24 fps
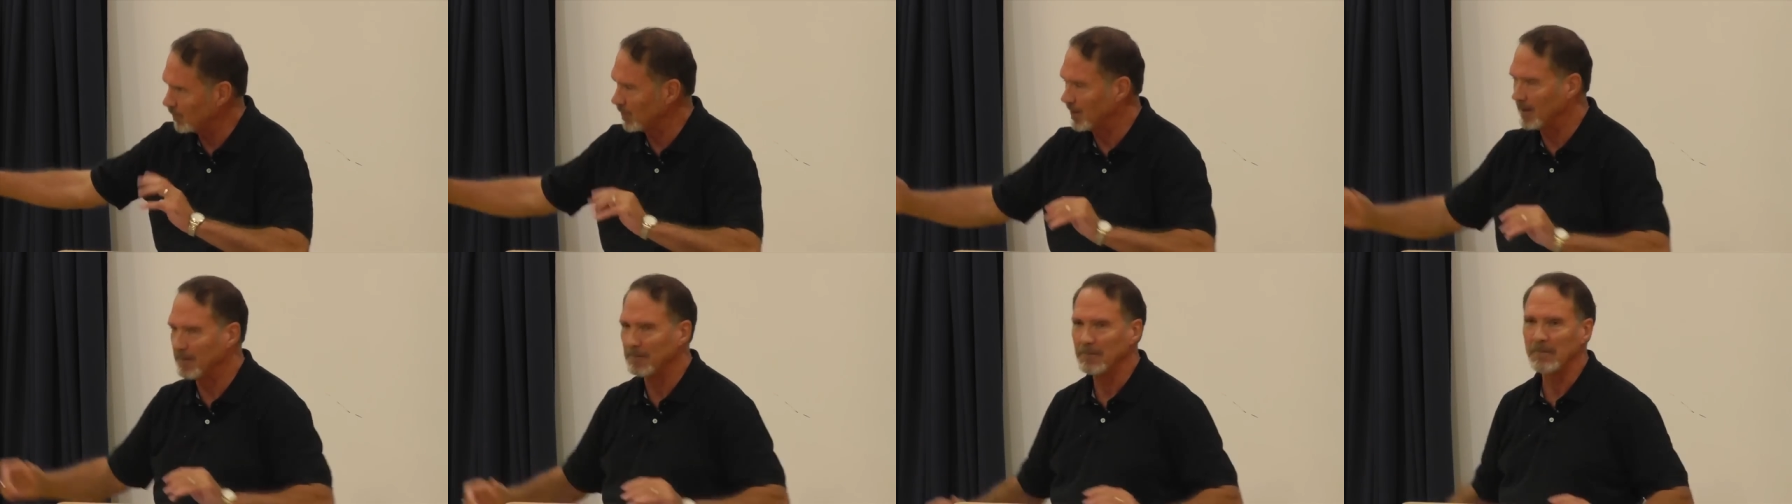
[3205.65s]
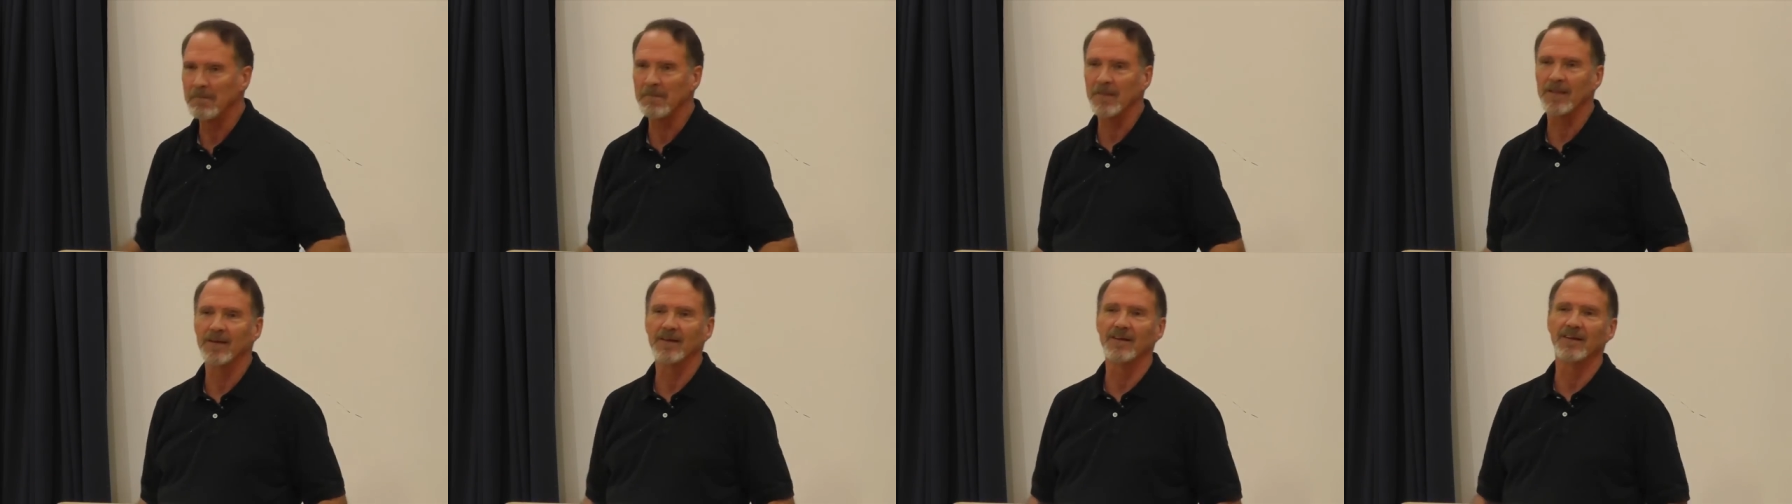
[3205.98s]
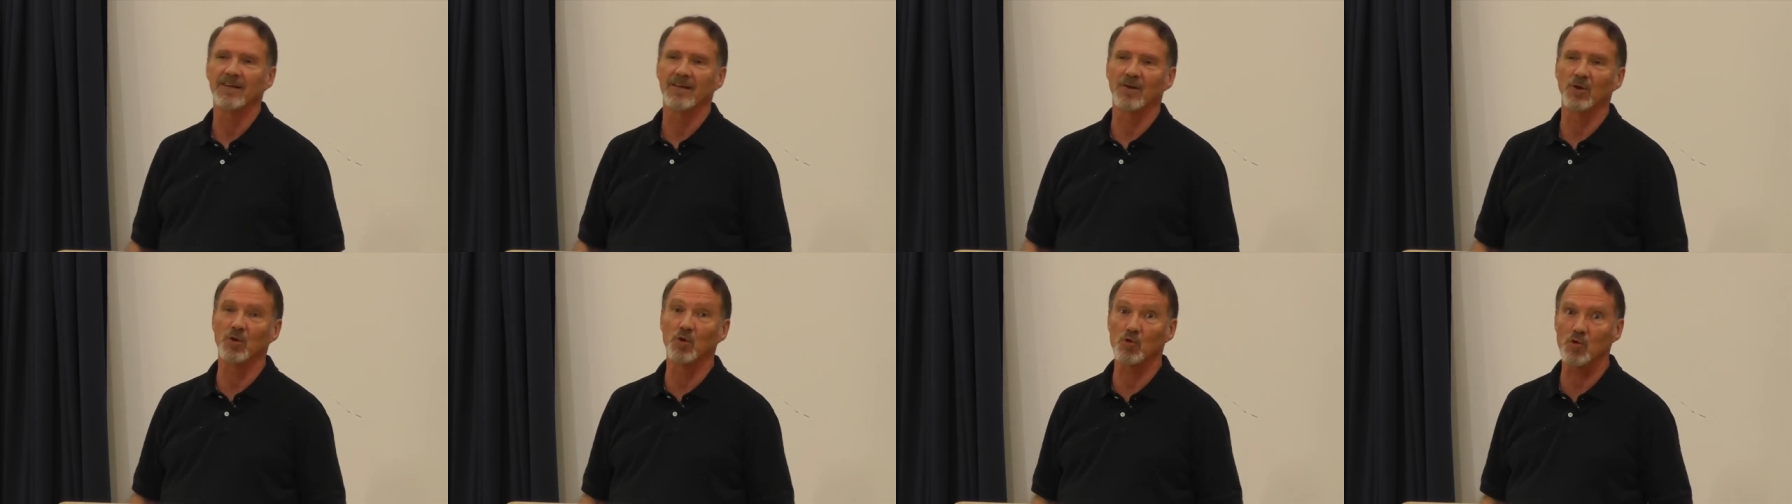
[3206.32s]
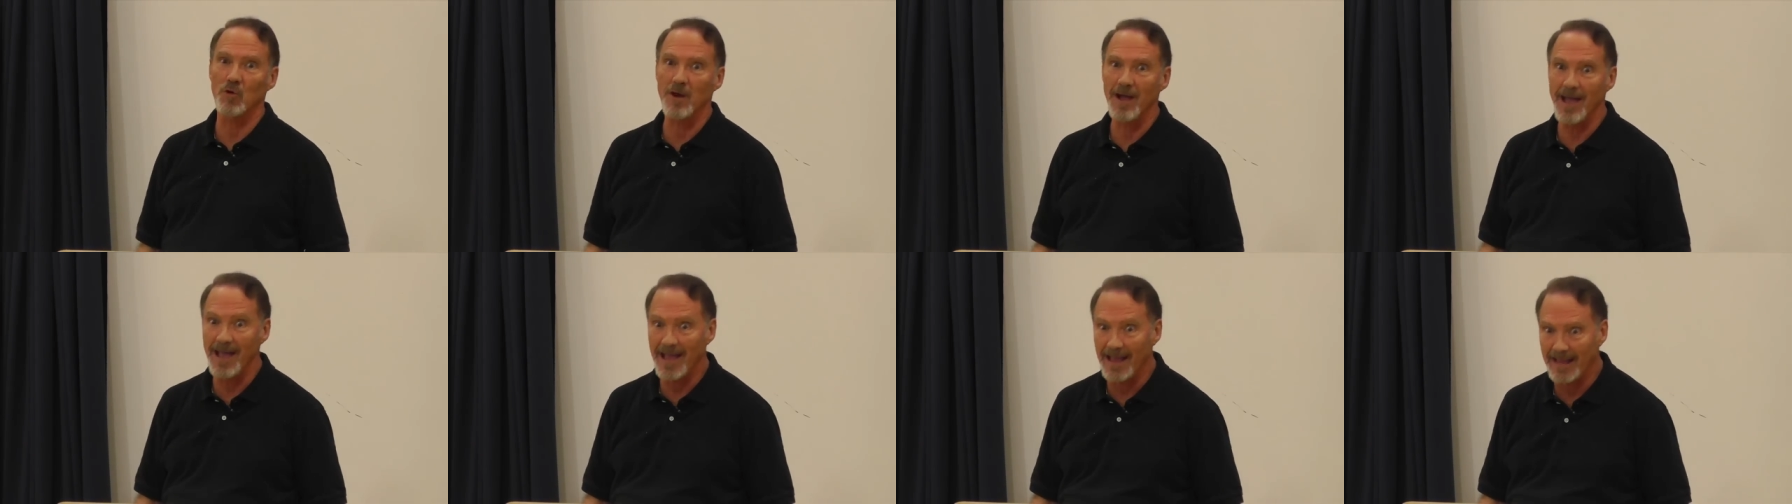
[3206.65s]
Okay.
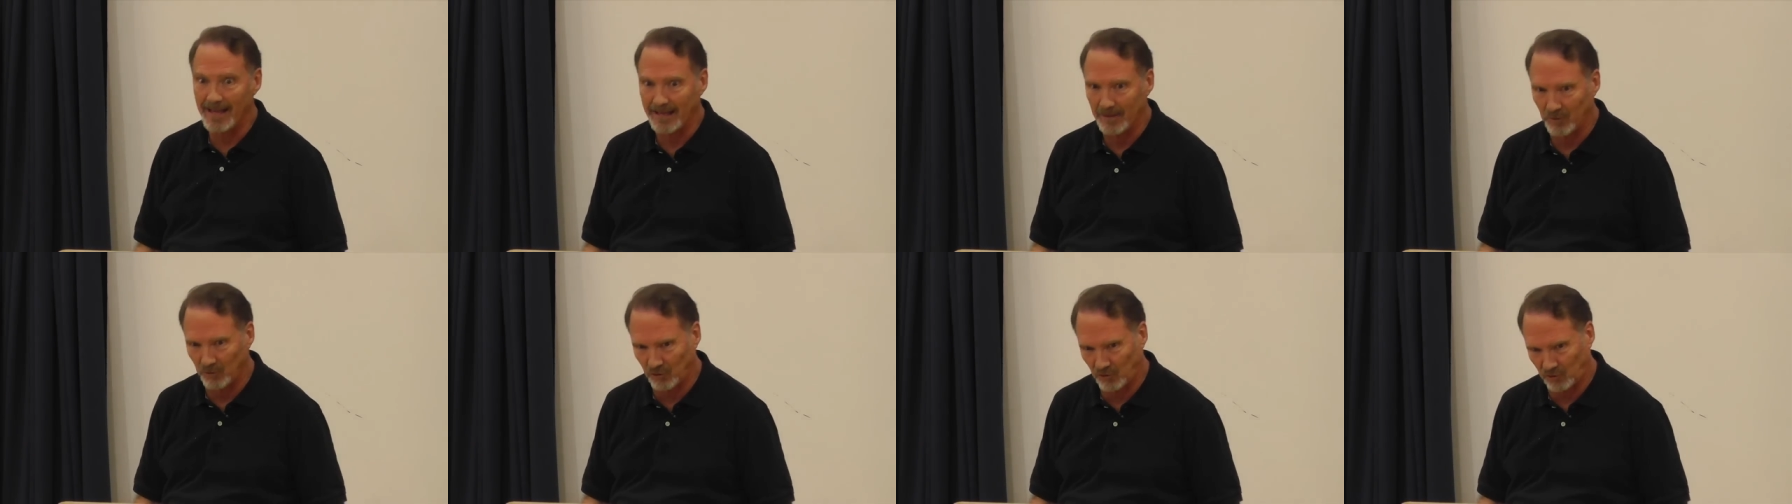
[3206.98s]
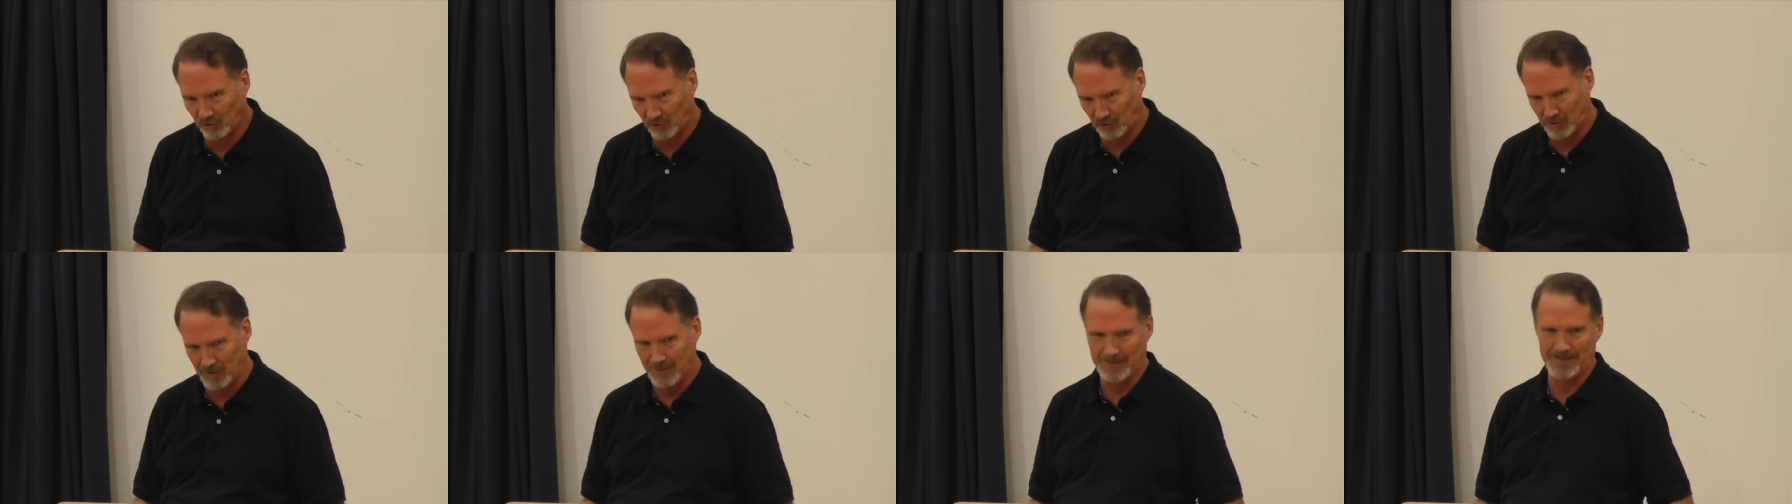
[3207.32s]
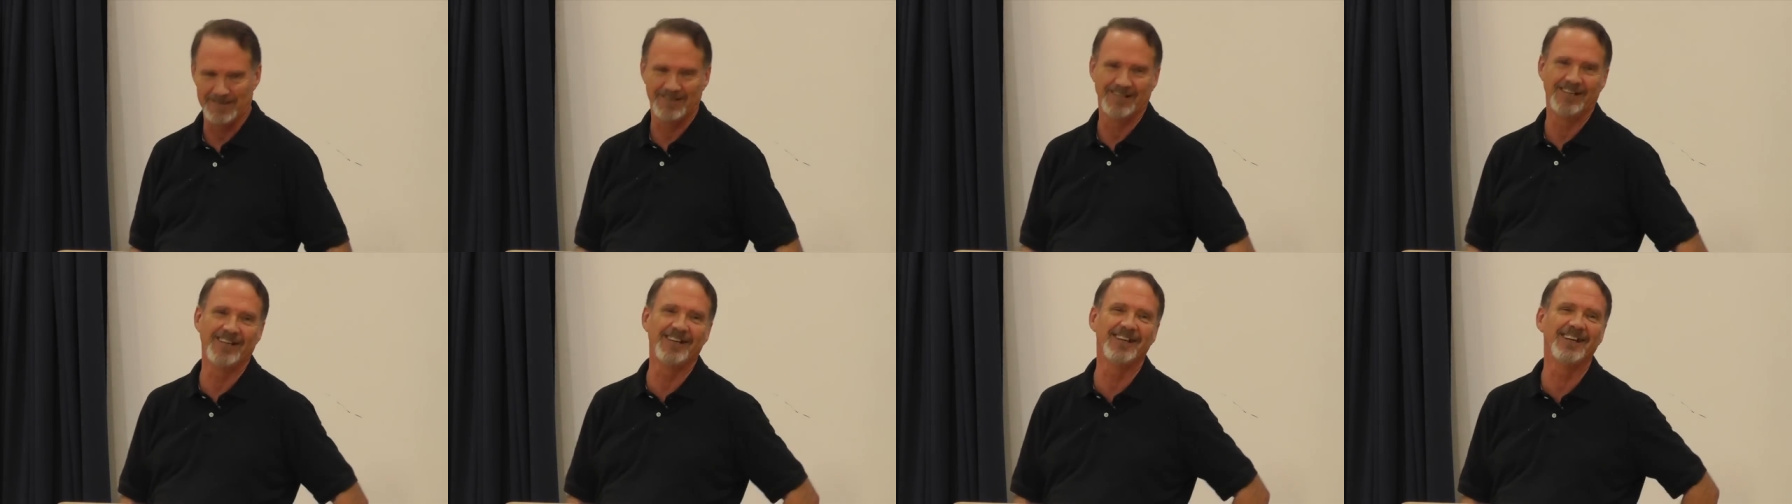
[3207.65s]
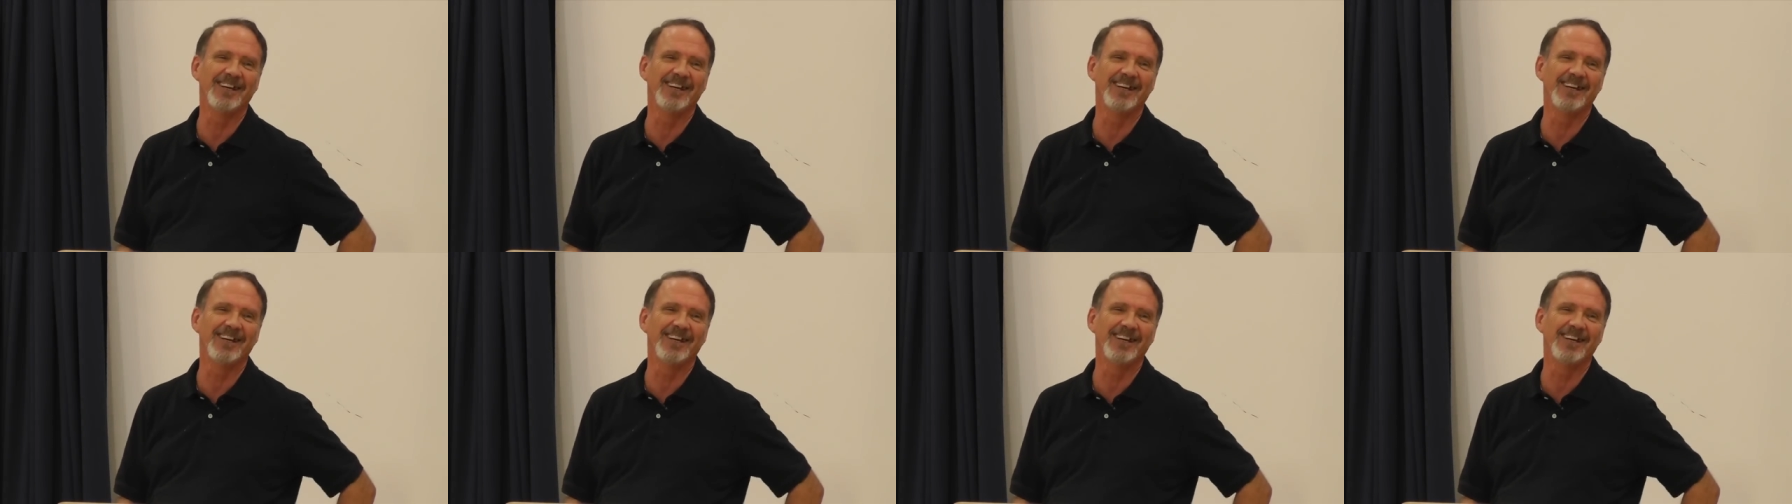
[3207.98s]
Grace.